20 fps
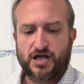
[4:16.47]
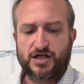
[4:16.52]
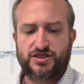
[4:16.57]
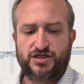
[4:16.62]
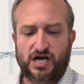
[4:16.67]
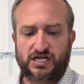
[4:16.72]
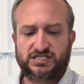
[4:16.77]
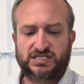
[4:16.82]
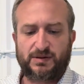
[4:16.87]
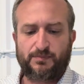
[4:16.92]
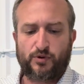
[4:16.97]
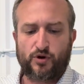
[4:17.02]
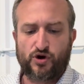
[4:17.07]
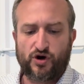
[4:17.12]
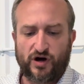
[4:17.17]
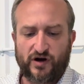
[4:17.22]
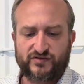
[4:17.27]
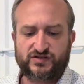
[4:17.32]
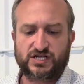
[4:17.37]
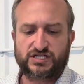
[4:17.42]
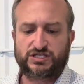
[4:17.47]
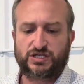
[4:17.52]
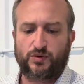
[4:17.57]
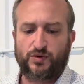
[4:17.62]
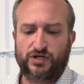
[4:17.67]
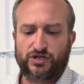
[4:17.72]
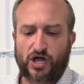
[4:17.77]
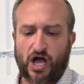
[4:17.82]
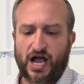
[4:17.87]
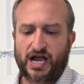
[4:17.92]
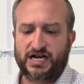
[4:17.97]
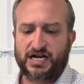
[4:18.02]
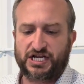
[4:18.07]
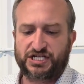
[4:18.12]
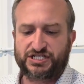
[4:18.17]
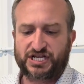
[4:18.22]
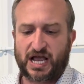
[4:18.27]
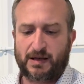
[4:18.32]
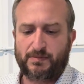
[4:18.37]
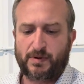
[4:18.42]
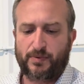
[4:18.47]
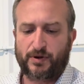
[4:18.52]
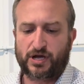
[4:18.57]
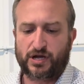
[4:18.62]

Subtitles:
Thus it behooves us to rely on Hashem,